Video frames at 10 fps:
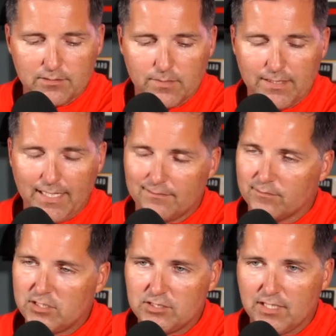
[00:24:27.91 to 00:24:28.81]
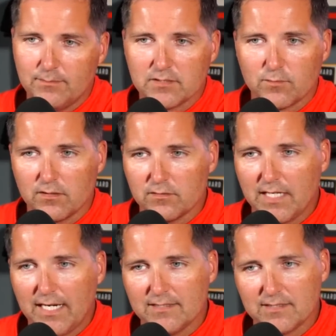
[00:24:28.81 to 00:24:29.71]
But yeah, Richie James is one of those
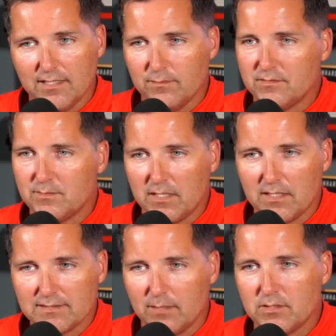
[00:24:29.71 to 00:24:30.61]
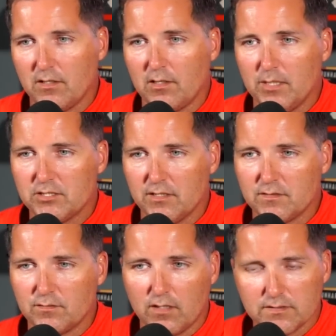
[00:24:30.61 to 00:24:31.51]
guys. Again, we spent a lot of time talking about
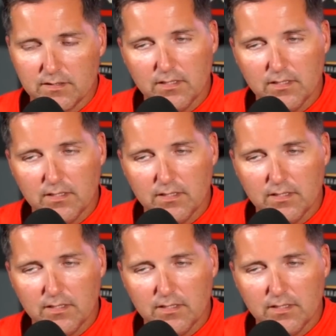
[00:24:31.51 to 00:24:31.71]
Justyn Ross.